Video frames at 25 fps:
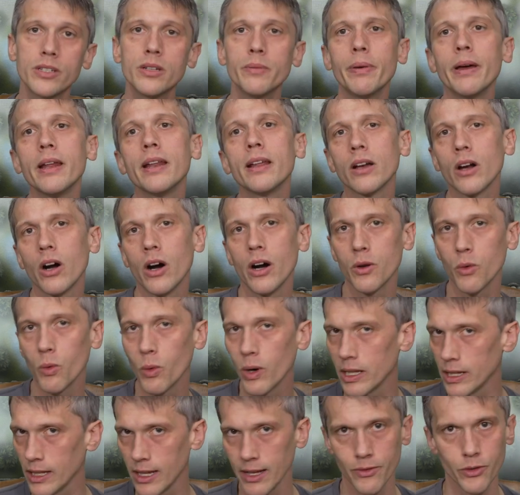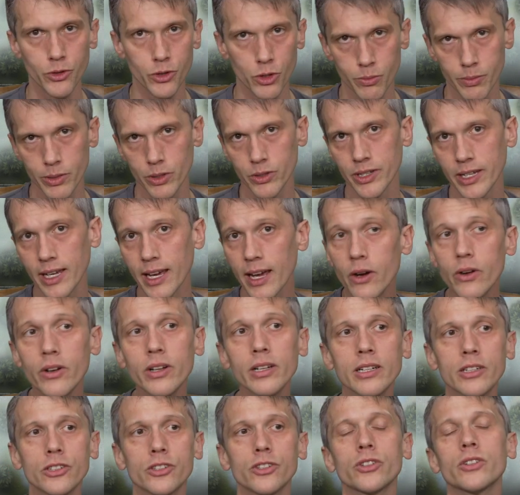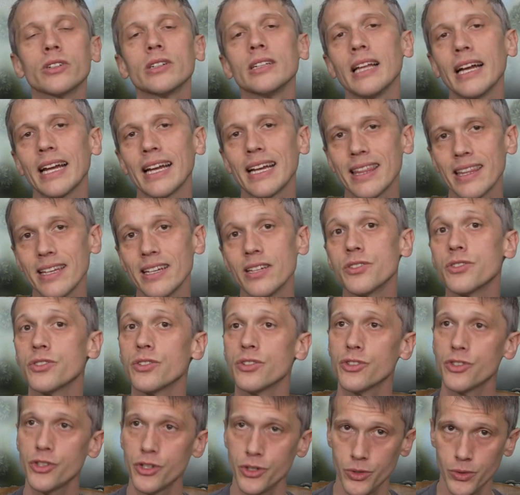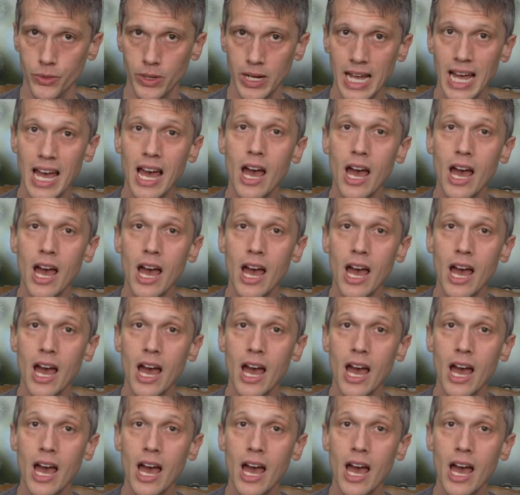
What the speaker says: depending on what level you build a character like this too.